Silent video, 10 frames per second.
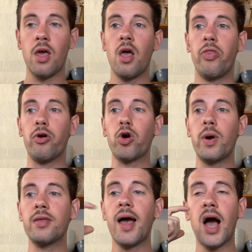they're going
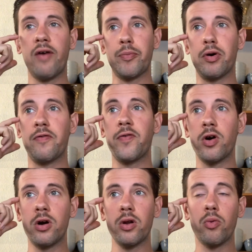to have a
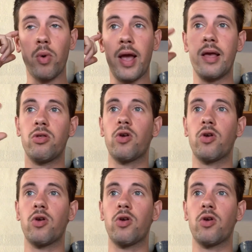preferred range